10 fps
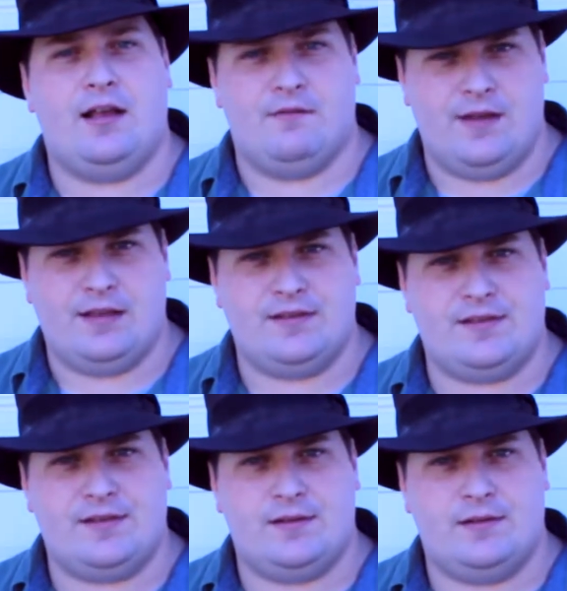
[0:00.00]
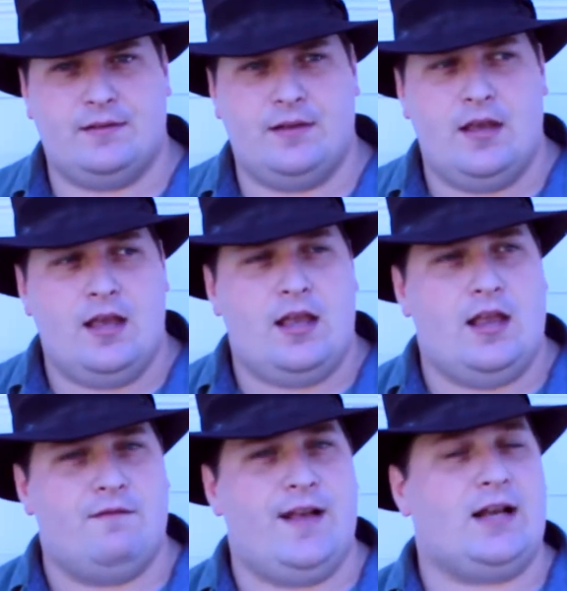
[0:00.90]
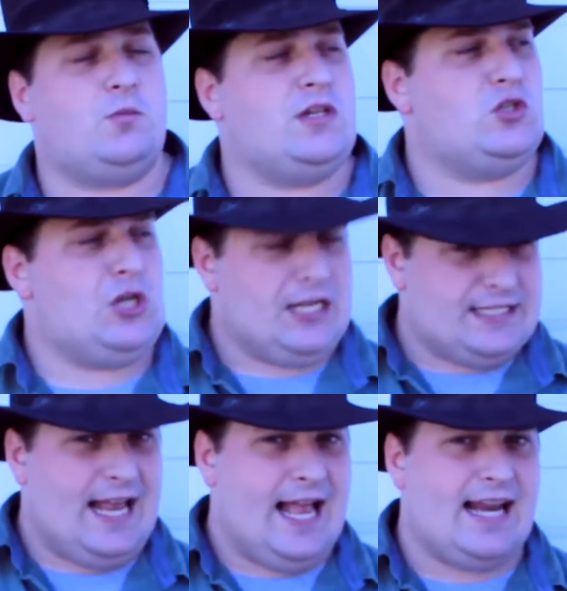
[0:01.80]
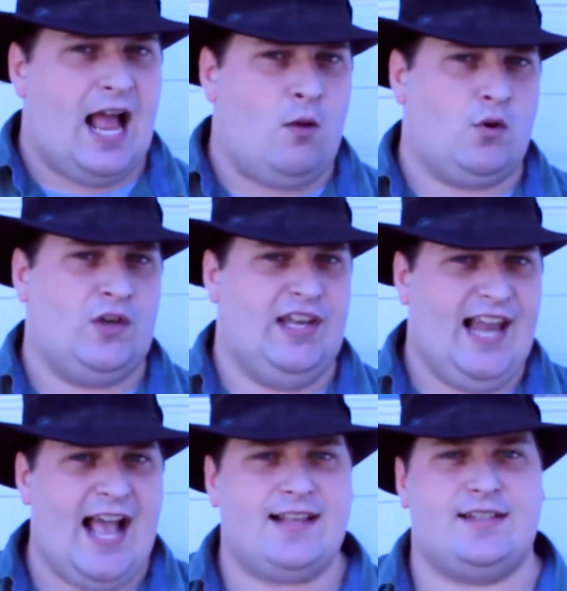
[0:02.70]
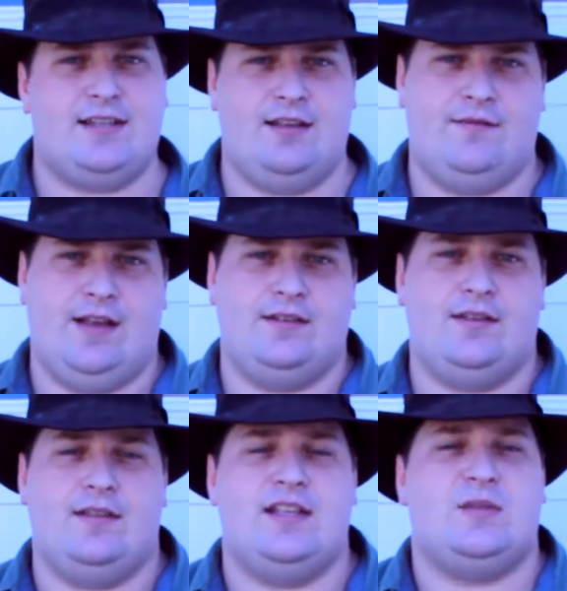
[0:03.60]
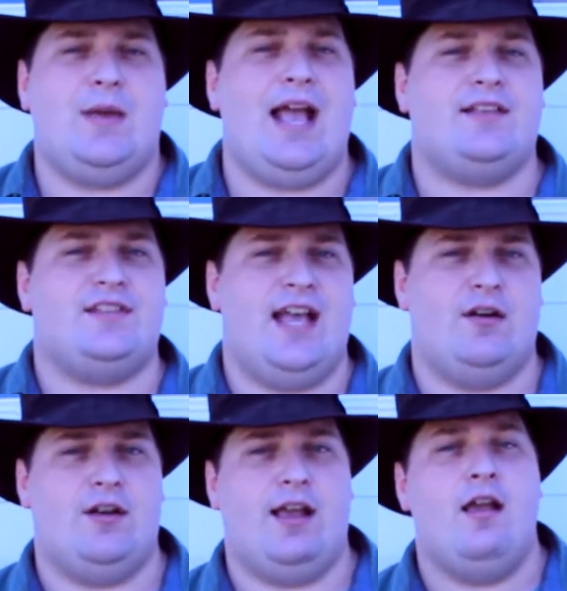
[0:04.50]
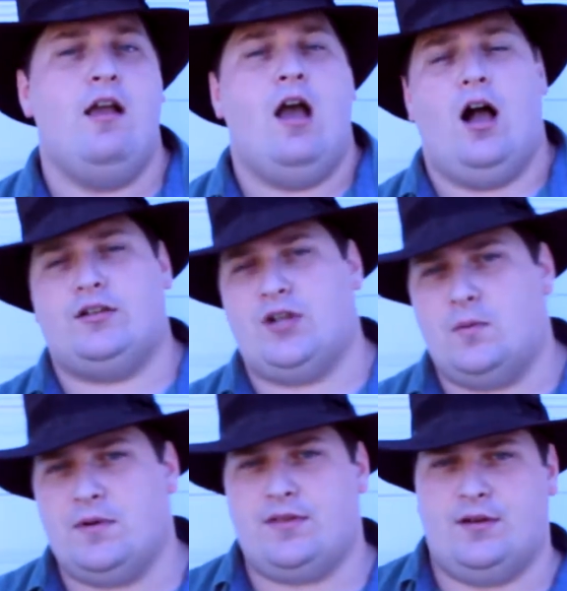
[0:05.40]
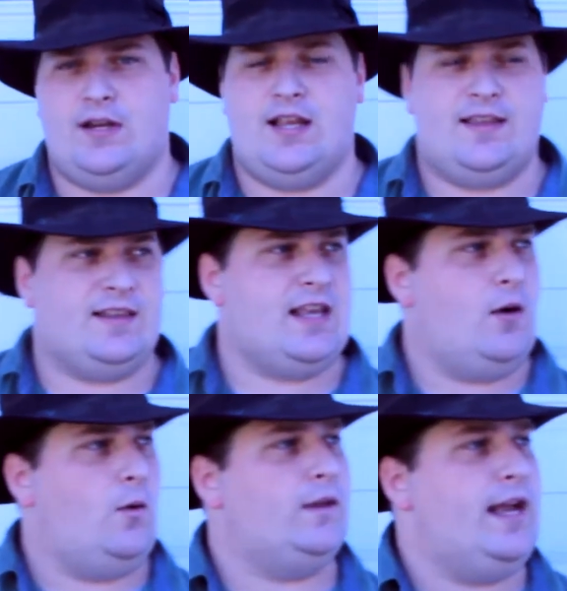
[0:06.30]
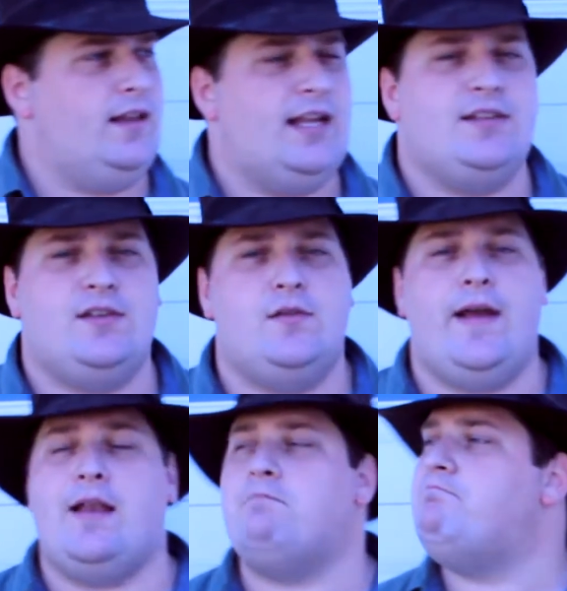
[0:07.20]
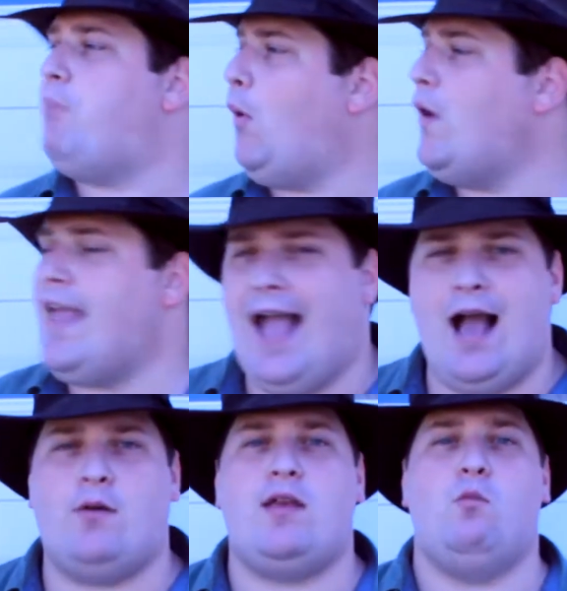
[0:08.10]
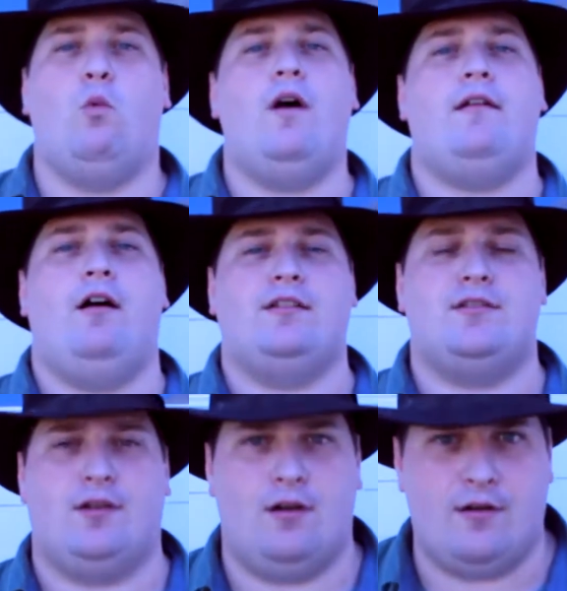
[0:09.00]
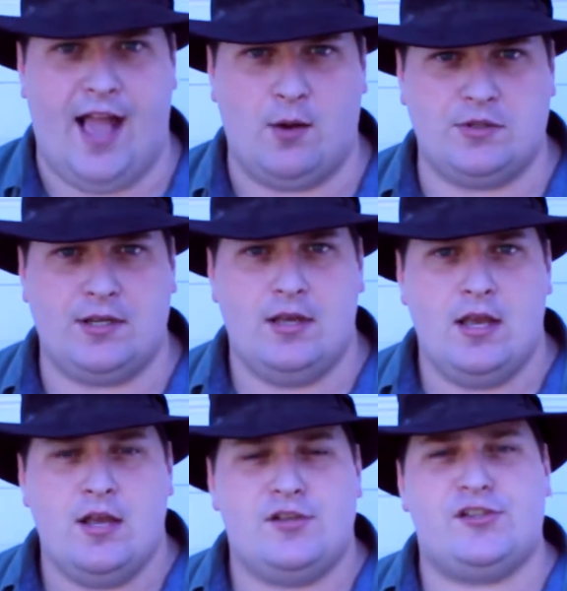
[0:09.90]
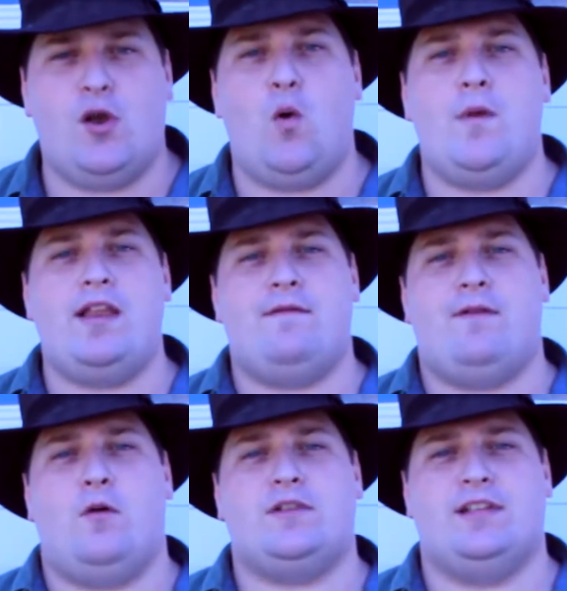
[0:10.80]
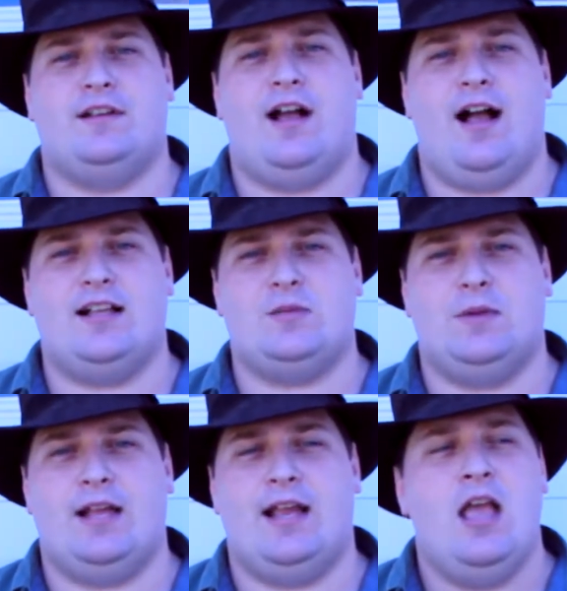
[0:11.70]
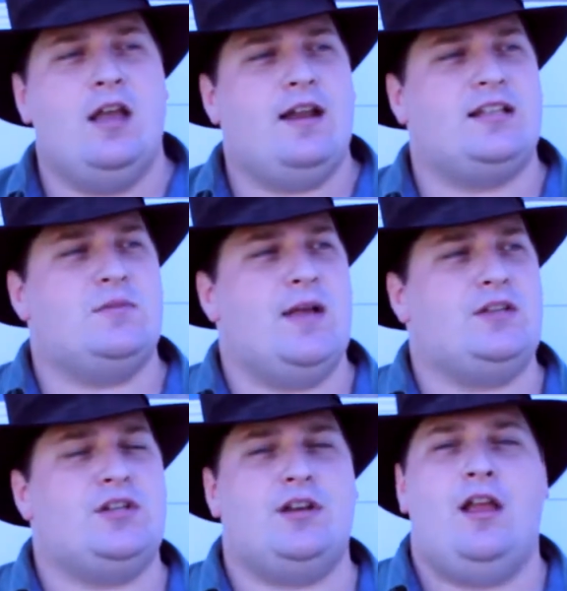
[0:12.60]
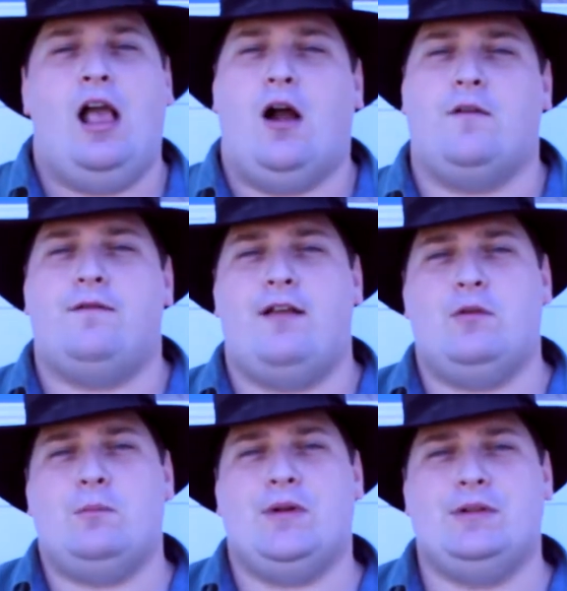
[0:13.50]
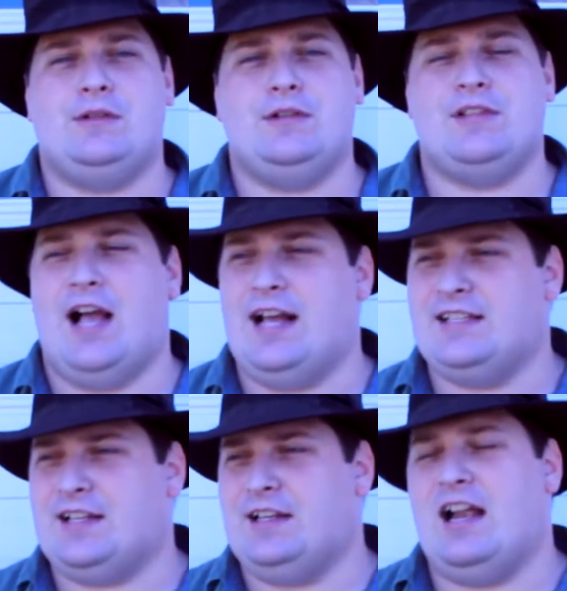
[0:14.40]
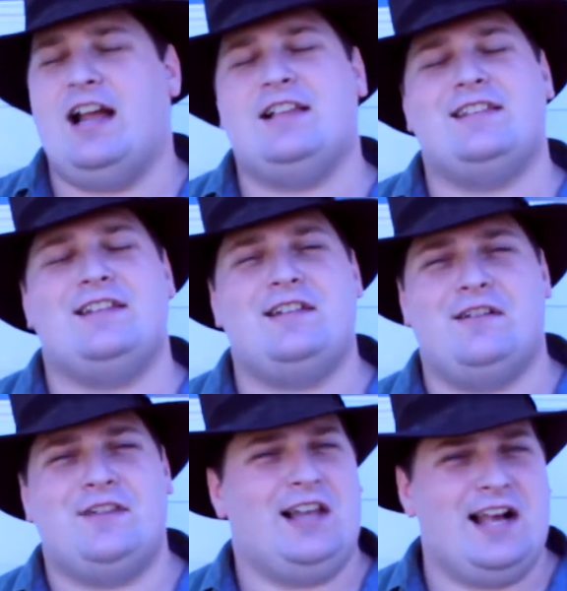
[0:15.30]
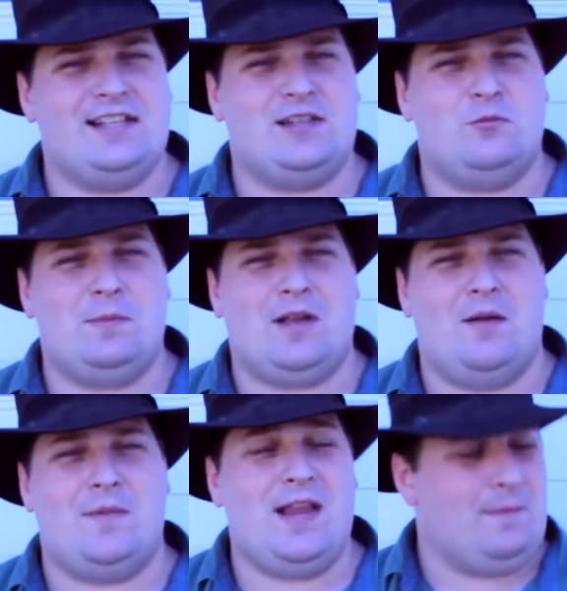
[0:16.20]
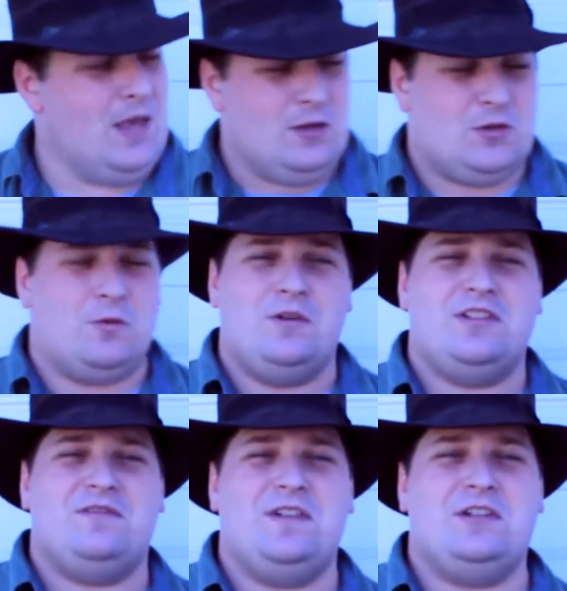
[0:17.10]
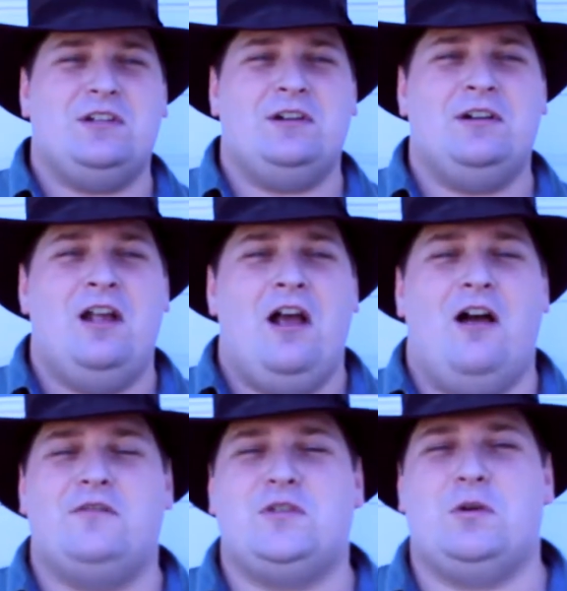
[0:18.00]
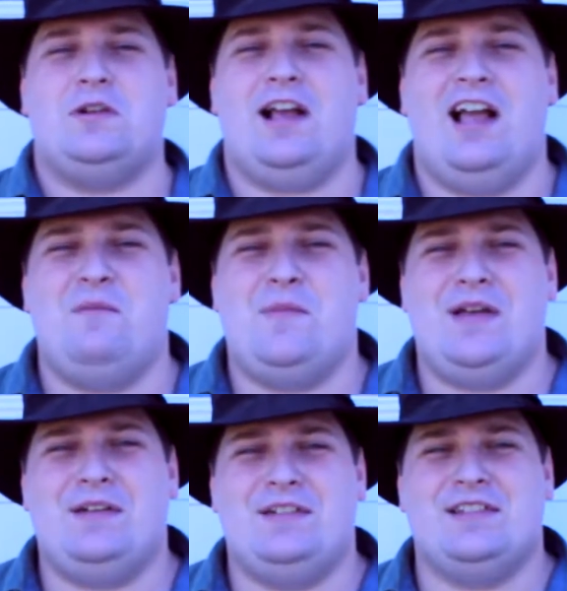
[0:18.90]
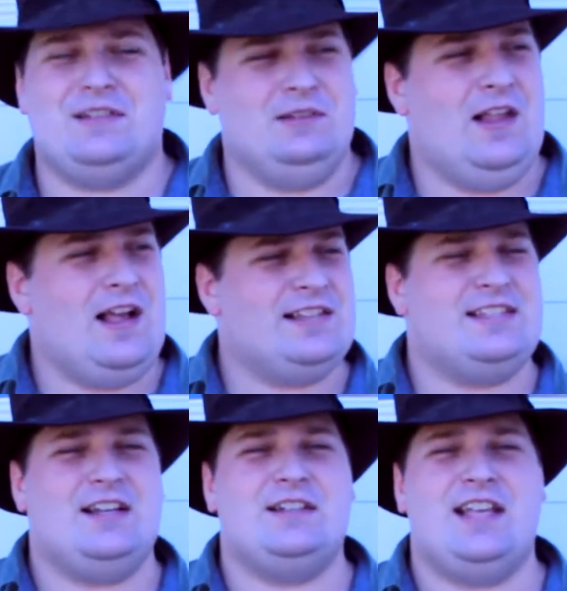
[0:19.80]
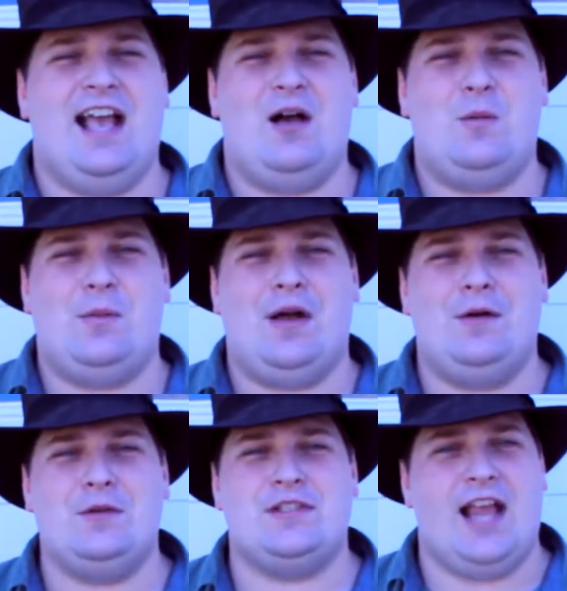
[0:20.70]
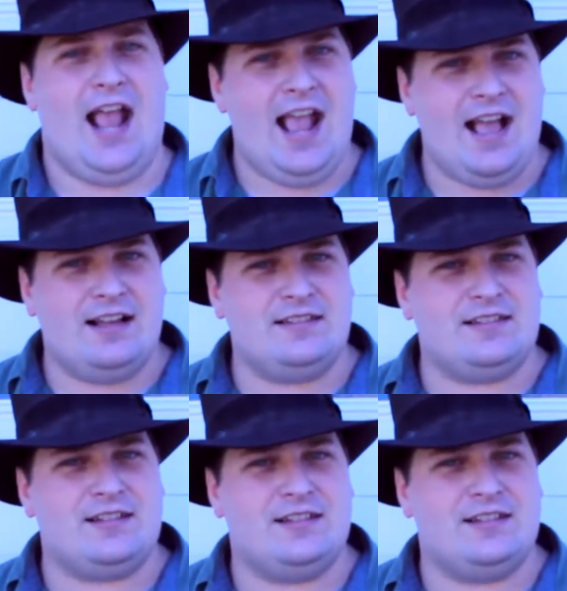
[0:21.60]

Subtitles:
events. In fact, we just had our last event this past Saturday, October 30th at the old LA Zoo, and boy howdy, what a turnout. So many folks in cosplay, not to mention our favorite builders, Isaac Eliason of Eliason Whip Company, Torrance Fisher of SwordGuyBuilds, Lost Delta Outpost, and